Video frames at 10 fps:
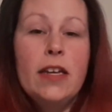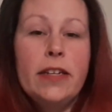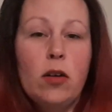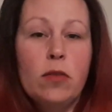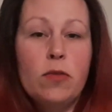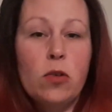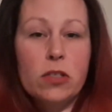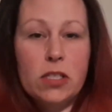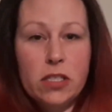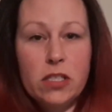Now, of
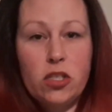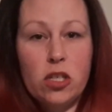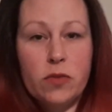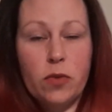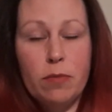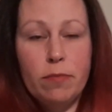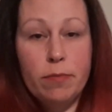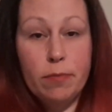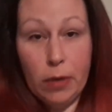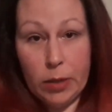course, this is just from
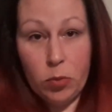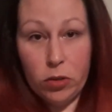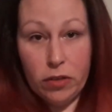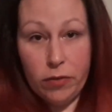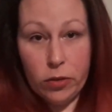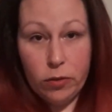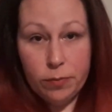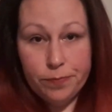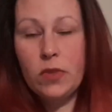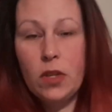my point of view.
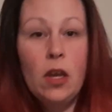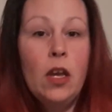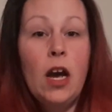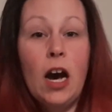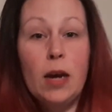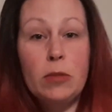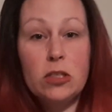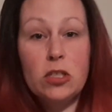I'm not